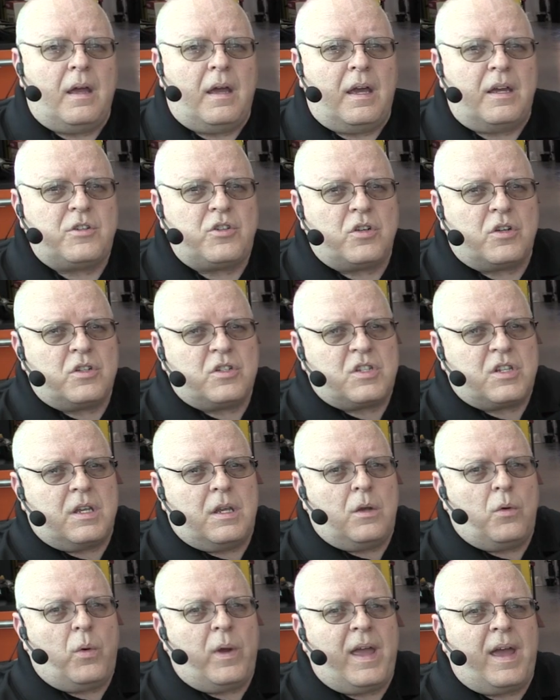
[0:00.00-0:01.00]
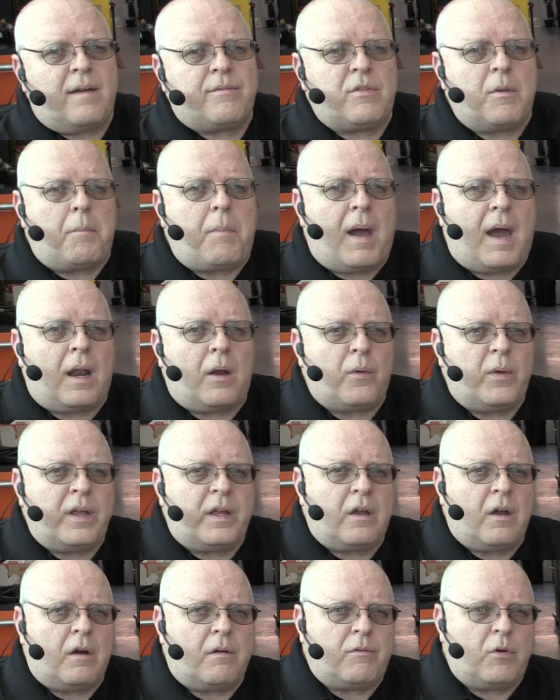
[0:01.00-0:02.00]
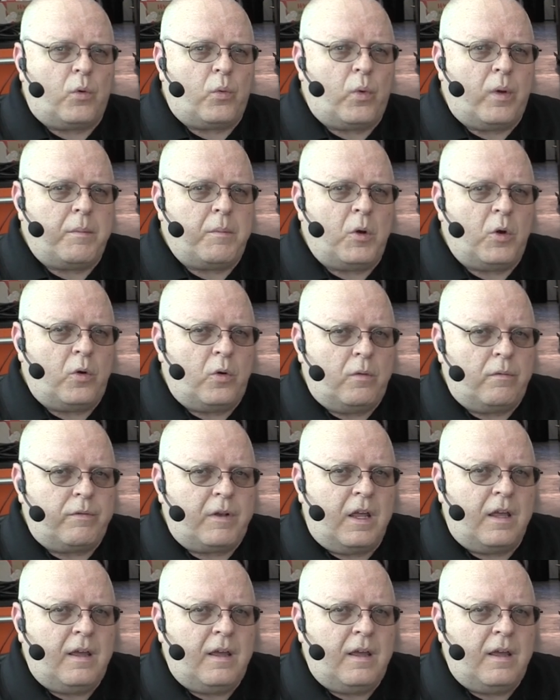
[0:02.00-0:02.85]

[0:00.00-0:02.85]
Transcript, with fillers: As you can see, we have the battery cover removed.